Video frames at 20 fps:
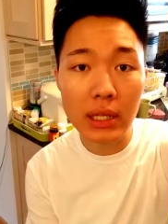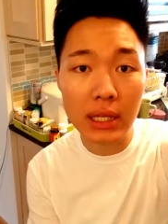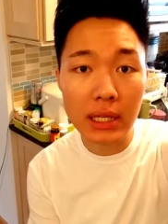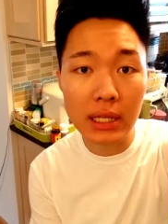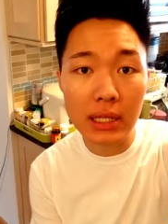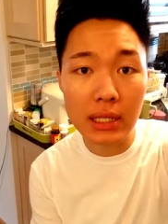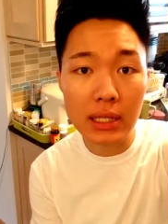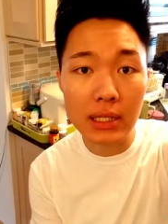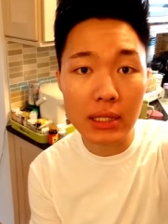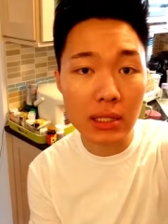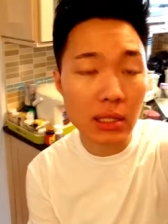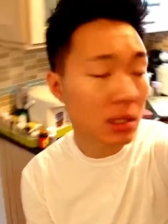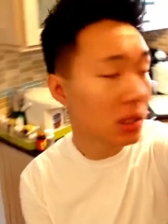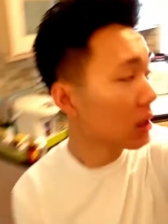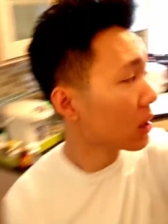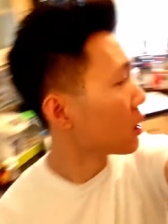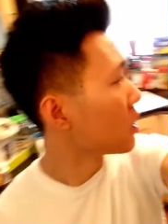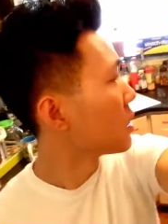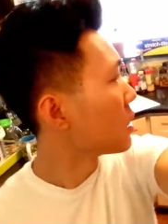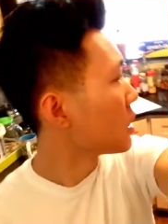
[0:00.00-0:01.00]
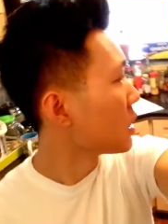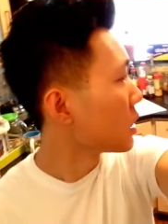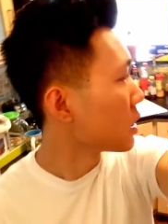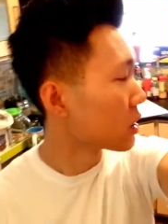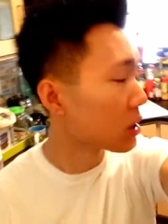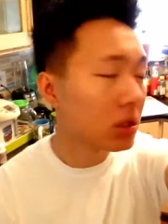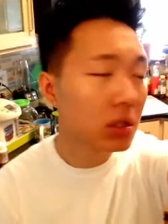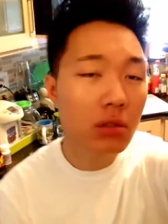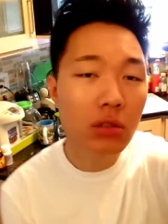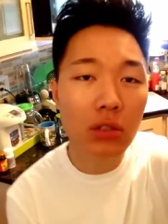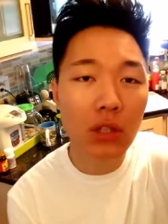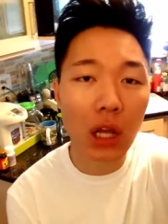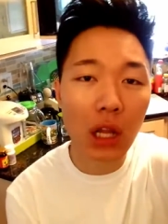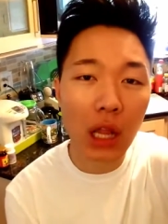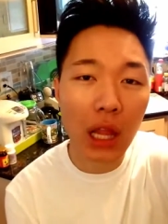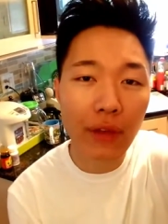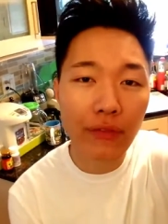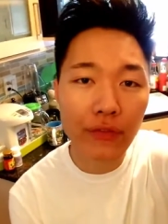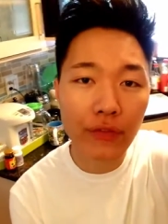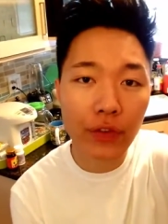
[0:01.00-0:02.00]
It is
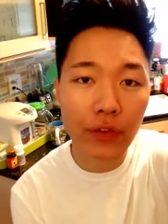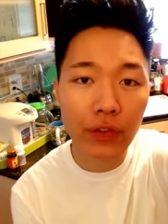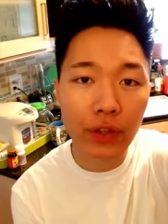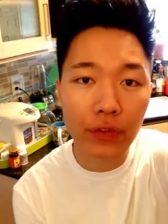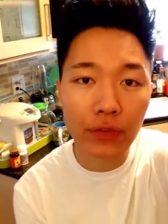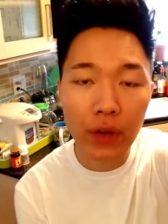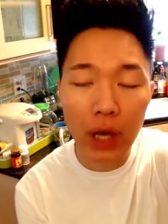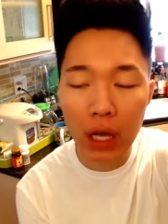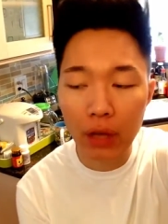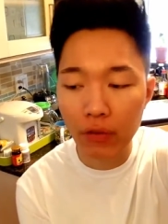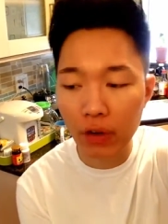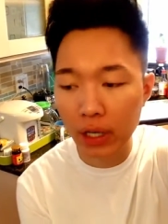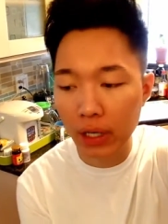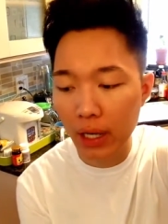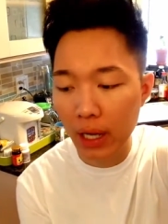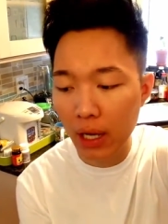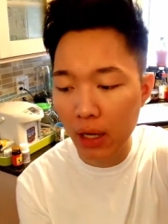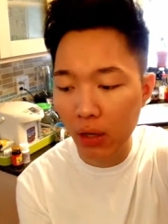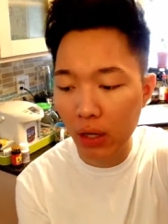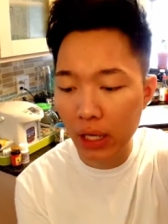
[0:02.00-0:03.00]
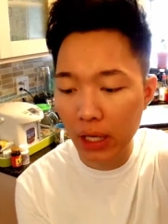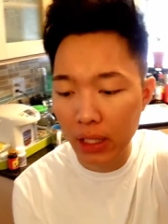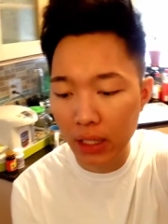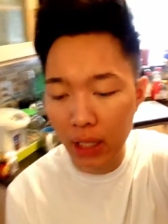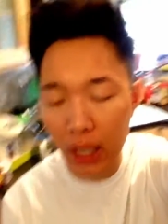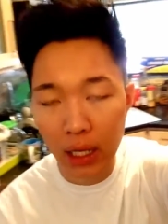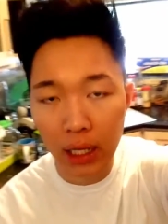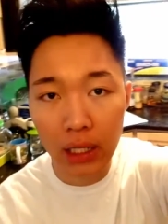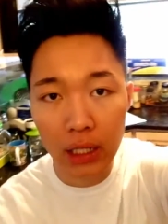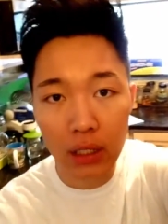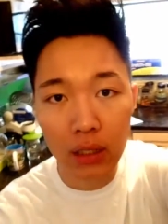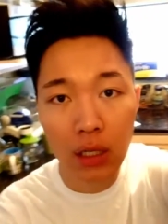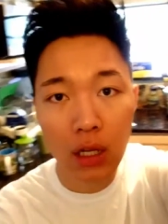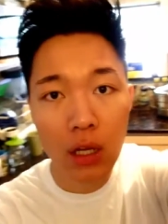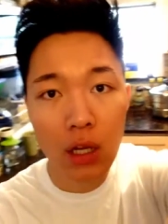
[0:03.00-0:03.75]
11.55 uh, right now, and I